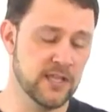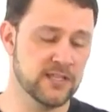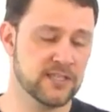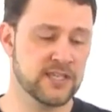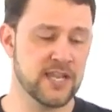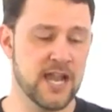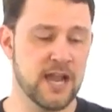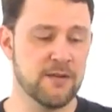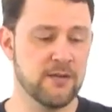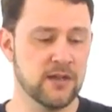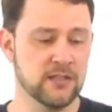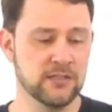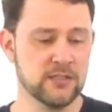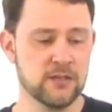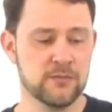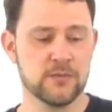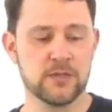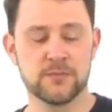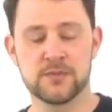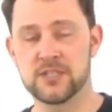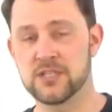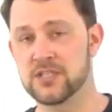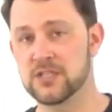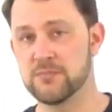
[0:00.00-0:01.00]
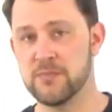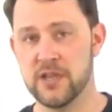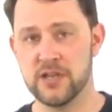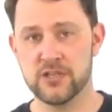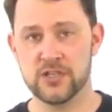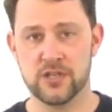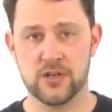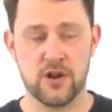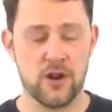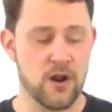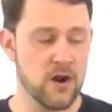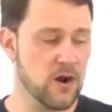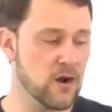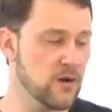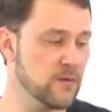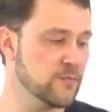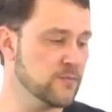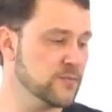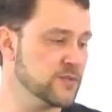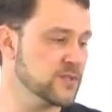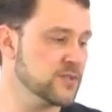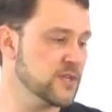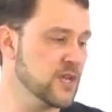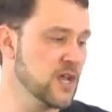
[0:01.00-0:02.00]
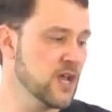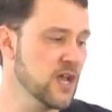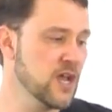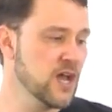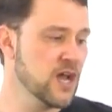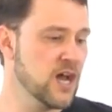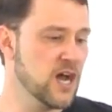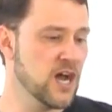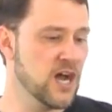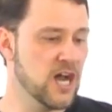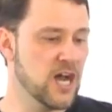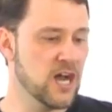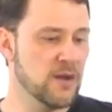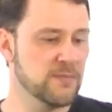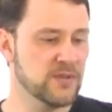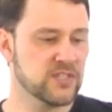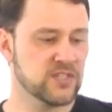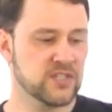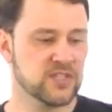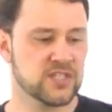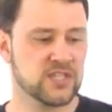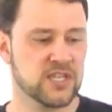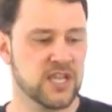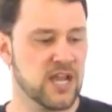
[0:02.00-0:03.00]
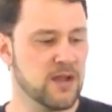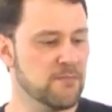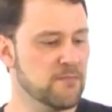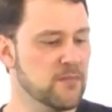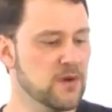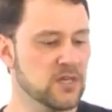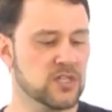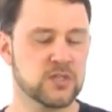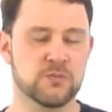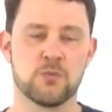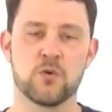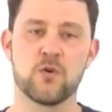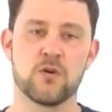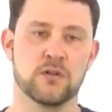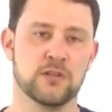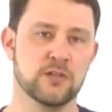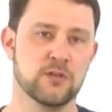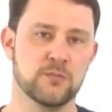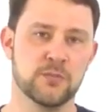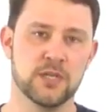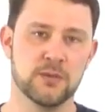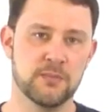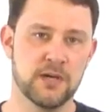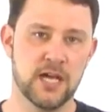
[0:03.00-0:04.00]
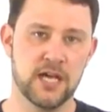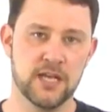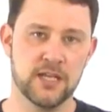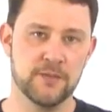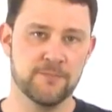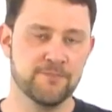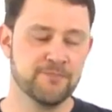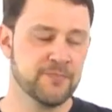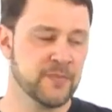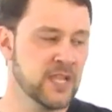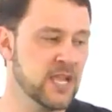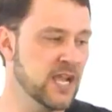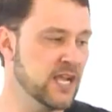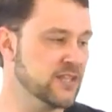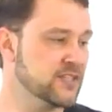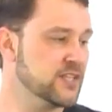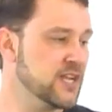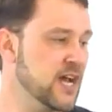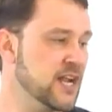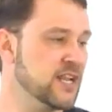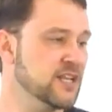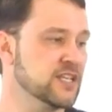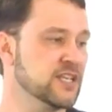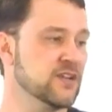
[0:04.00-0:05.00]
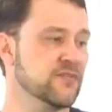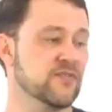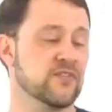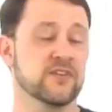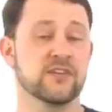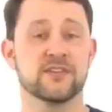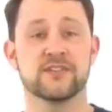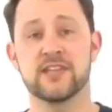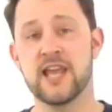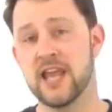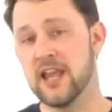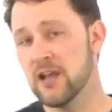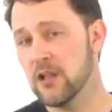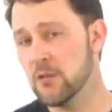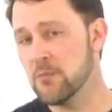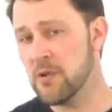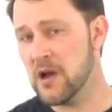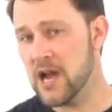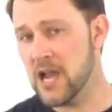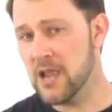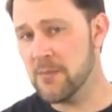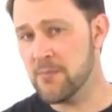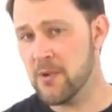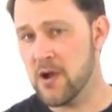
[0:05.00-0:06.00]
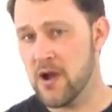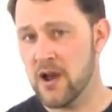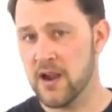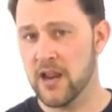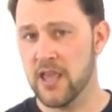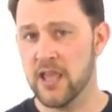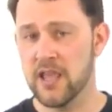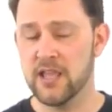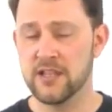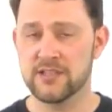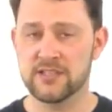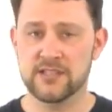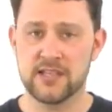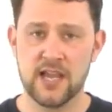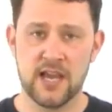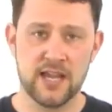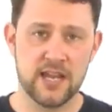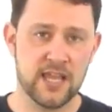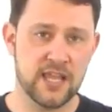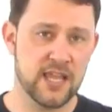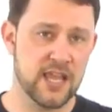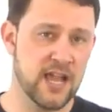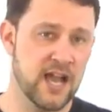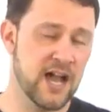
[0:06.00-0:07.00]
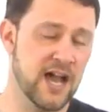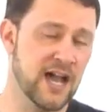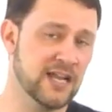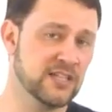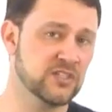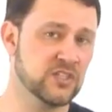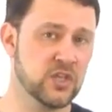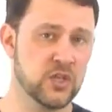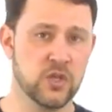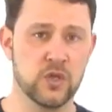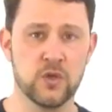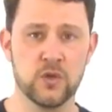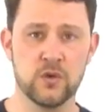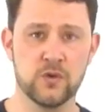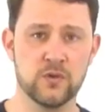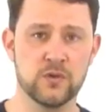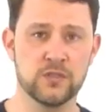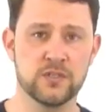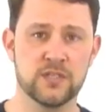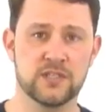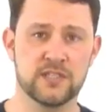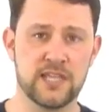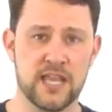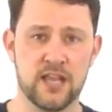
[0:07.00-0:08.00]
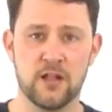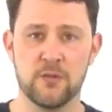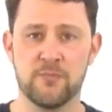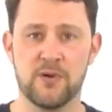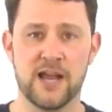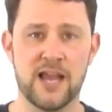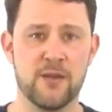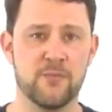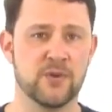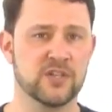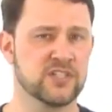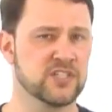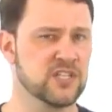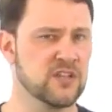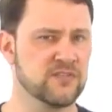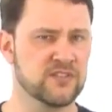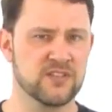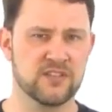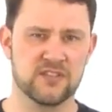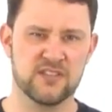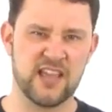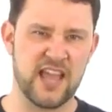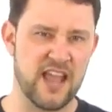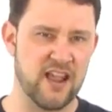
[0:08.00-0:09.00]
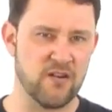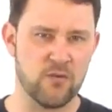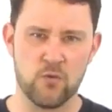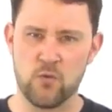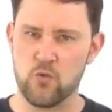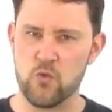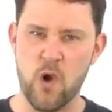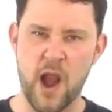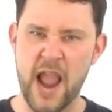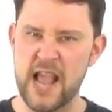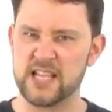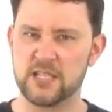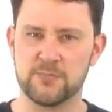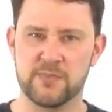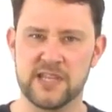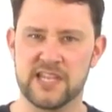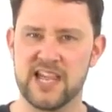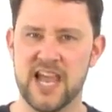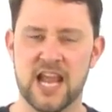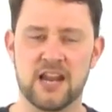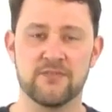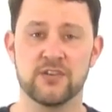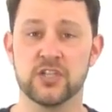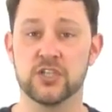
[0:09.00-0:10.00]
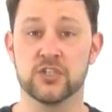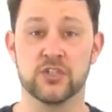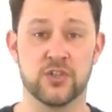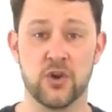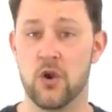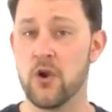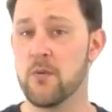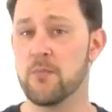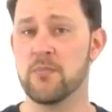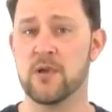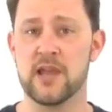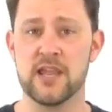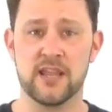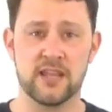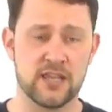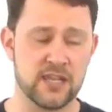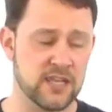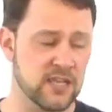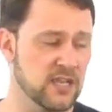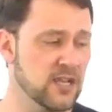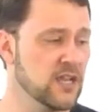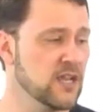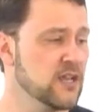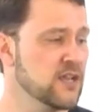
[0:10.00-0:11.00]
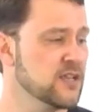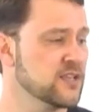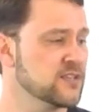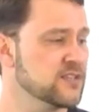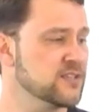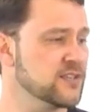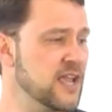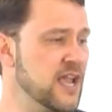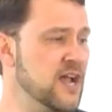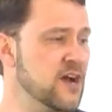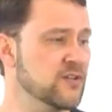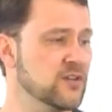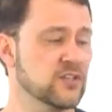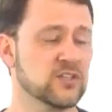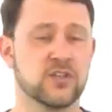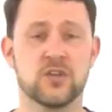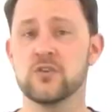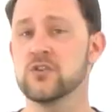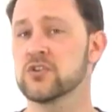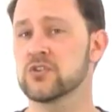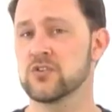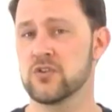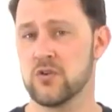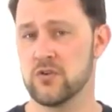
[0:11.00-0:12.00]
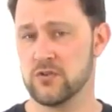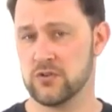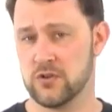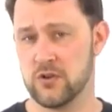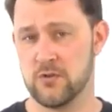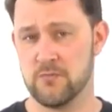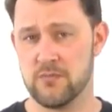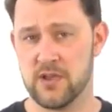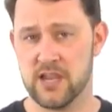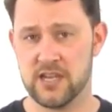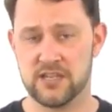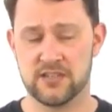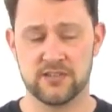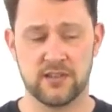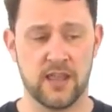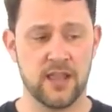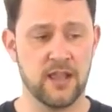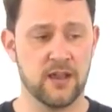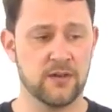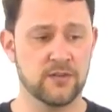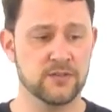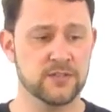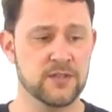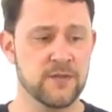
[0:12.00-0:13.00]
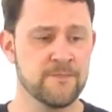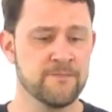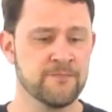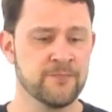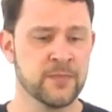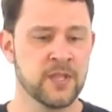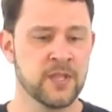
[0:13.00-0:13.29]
It's got aluminum suspension arms. It's just got much more aluminum on it. It's got a different tailpipe on it. It's got a tuned tailpipe, which gives it that raspy kind of a dirt bike sound, a two-stroke dirt bike sound.